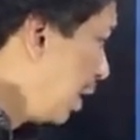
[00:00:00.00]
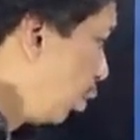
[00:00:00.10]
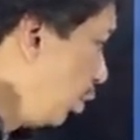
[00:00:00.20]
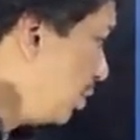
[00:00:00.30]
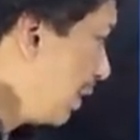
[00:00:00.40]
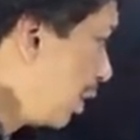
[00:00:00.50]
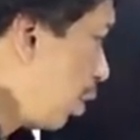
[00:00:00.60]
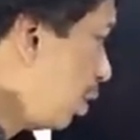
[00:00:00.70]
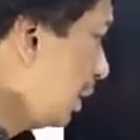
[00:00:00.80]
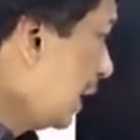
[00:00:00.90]
Rose
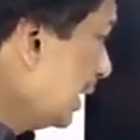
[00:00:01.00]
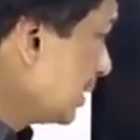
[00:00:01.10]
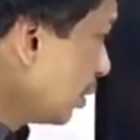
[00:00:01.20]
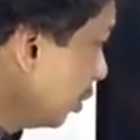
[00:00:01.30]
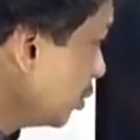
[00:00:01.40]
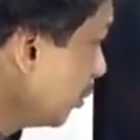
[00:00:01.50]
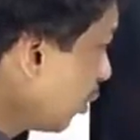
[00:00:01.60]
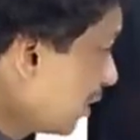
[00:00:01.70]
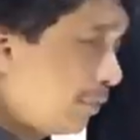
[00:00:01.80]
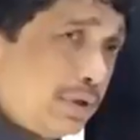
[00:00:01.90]
Bengal is also a
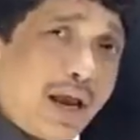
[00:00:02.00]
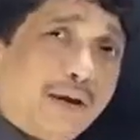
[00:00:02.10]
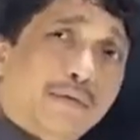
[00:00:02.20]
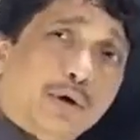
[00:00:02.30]
wonderful dye